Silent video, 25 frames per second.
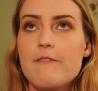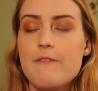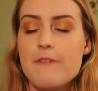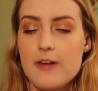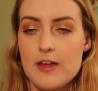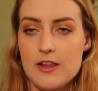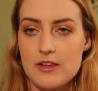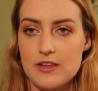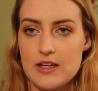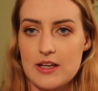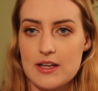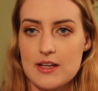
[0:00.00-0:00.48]

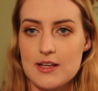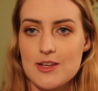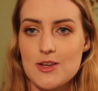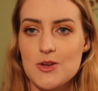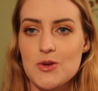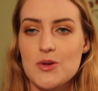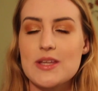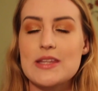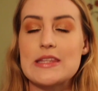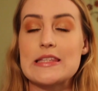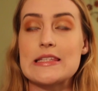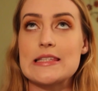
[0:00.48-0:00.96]
feel it,
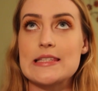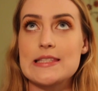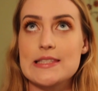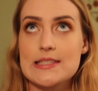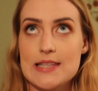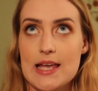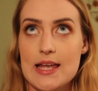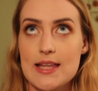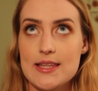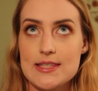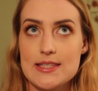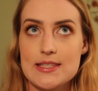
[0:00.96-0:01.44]
you can
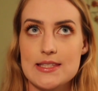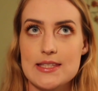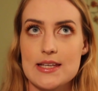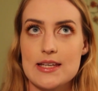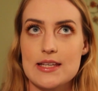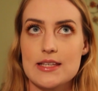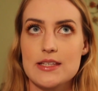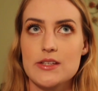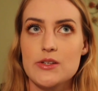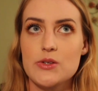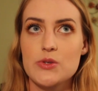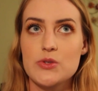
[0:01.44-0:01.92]
sense
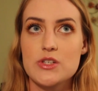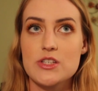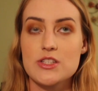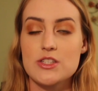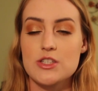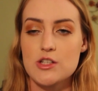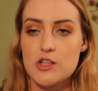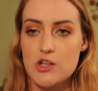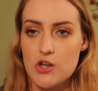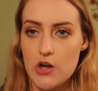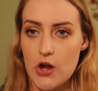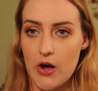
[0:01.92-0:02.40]
it, you
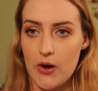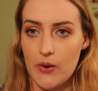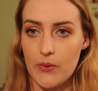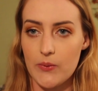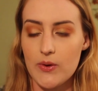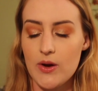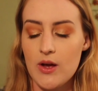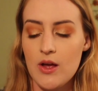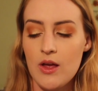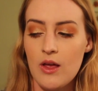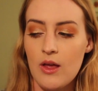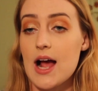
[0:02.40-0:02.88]
just
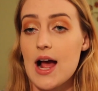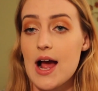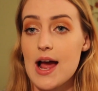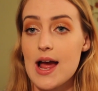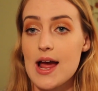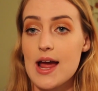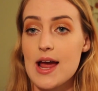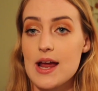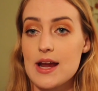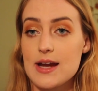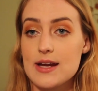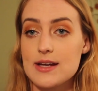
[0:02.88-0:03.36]
know.
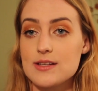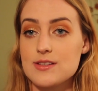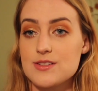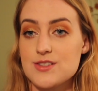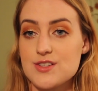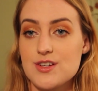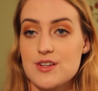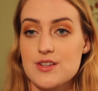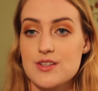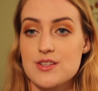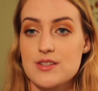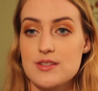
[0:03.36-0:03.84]
I
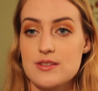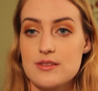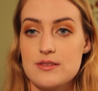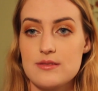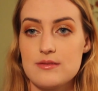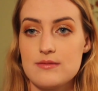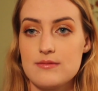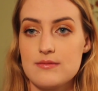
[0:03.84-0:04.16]
just